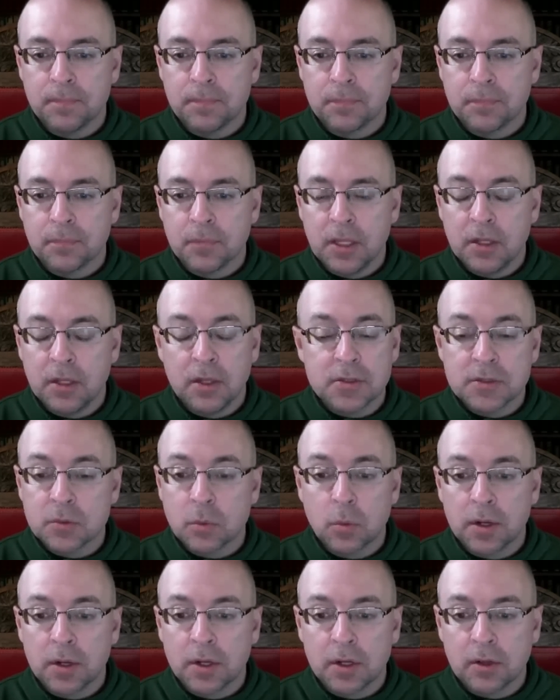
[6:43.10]
He doesn't
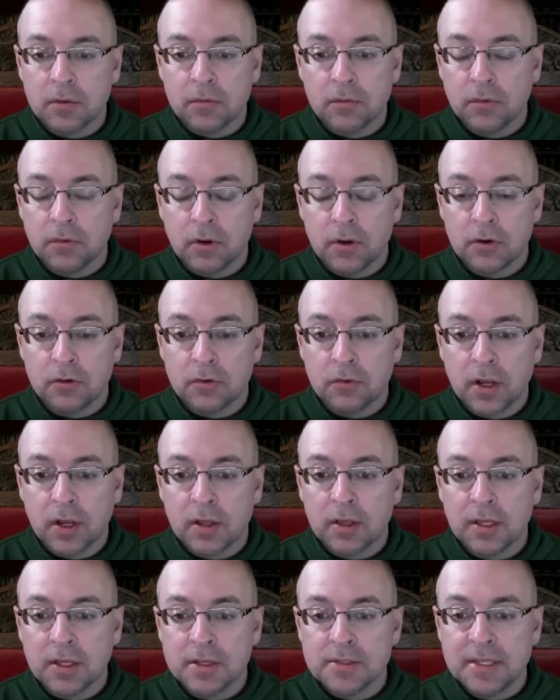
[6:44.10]
want to confront it directly
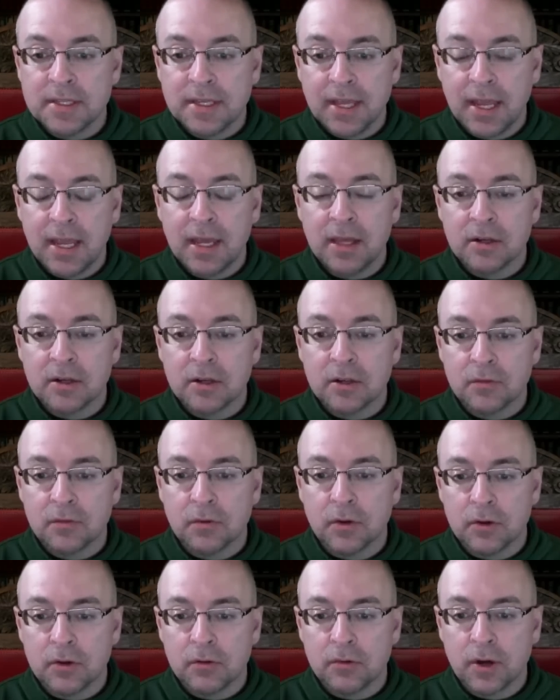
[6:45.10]
because he can't confront
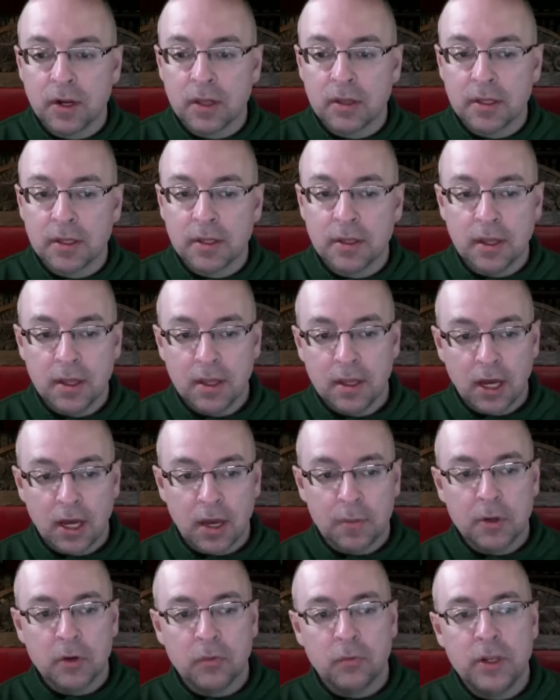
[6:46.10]
it directly. I'm
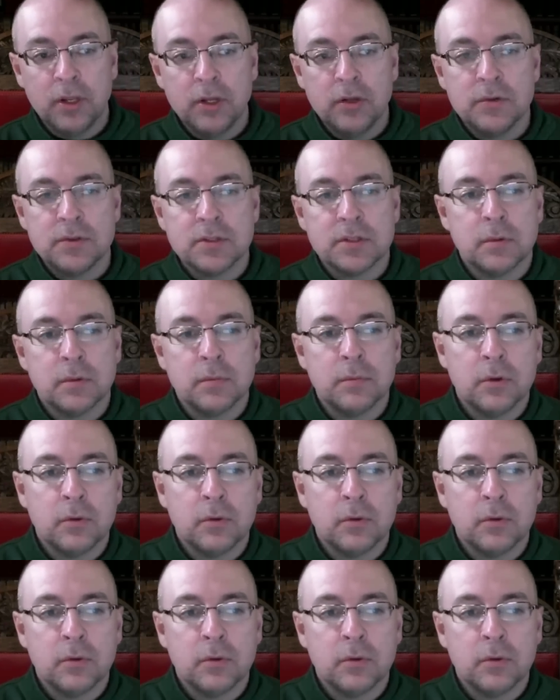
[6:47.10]
going to read you some.